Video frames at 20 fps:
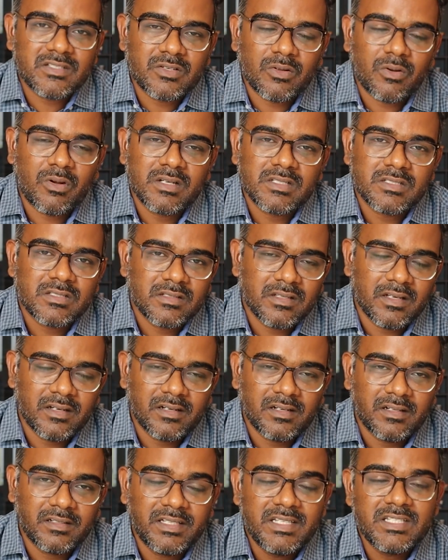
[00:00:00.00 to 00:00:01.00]
stocks.
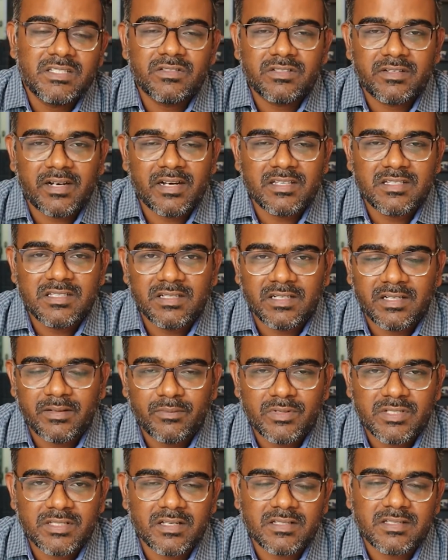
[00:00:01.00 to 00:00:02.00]
These strategies that
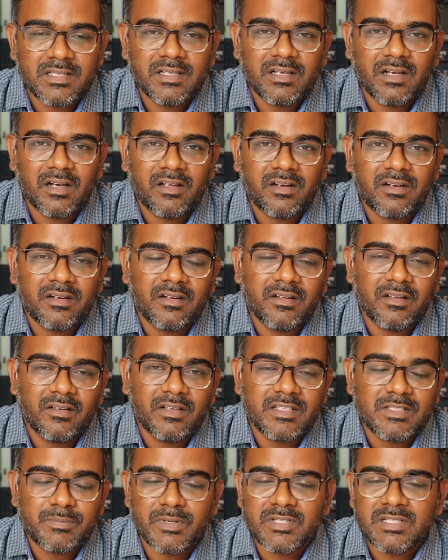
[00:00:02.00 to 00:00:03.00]
I'm discussing are
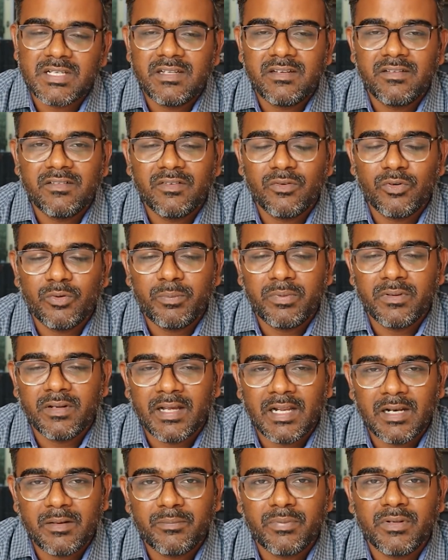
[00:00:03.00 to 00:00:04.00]
especially would
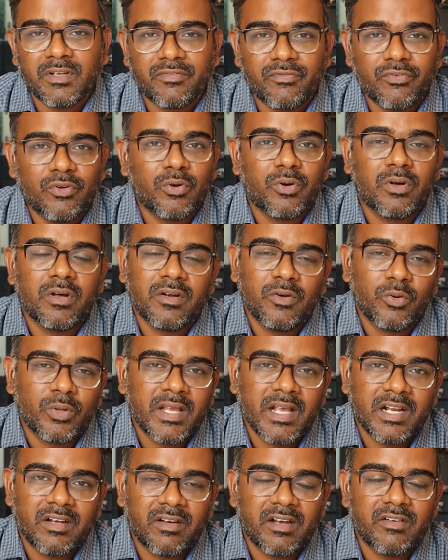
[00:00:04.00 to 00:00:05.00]
help if you are
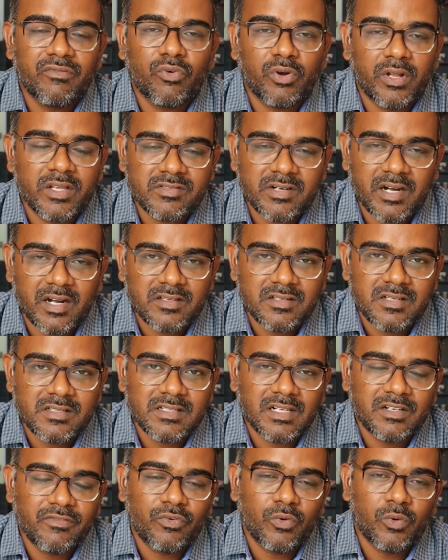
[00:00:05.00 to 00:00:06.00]
looking at trend following
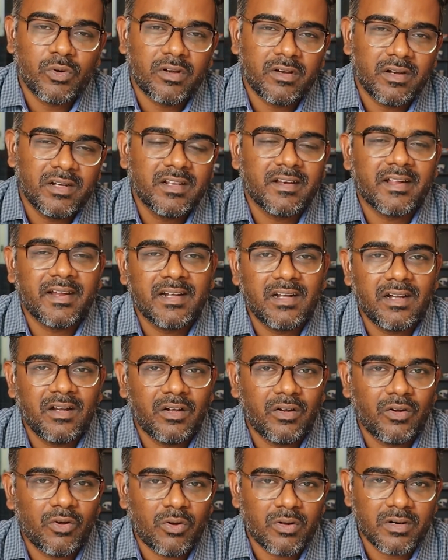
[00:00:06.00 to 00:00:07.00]
strategies and if you want to really ride
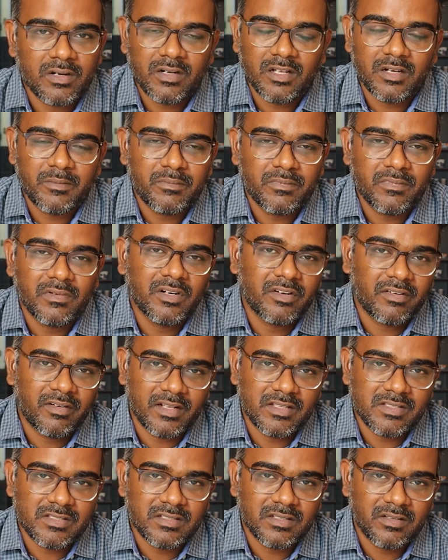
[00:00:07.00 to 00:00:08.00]
long-term
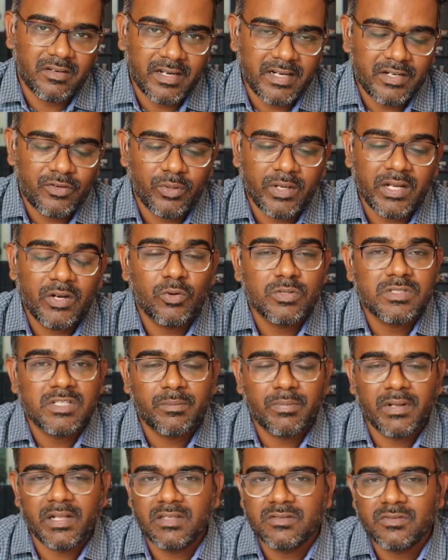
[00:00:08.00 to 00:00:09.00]
trends, right? You can also
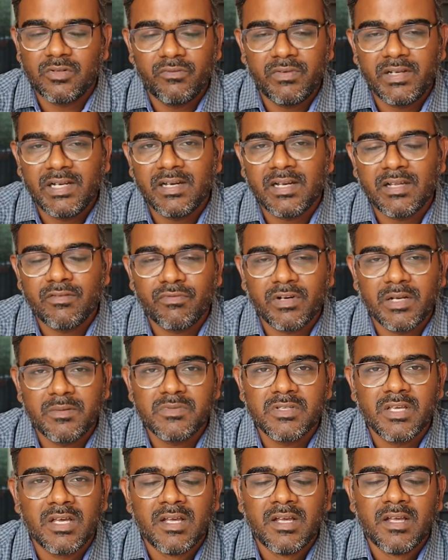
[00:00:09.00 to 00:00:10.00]
apply this on weekly time frames,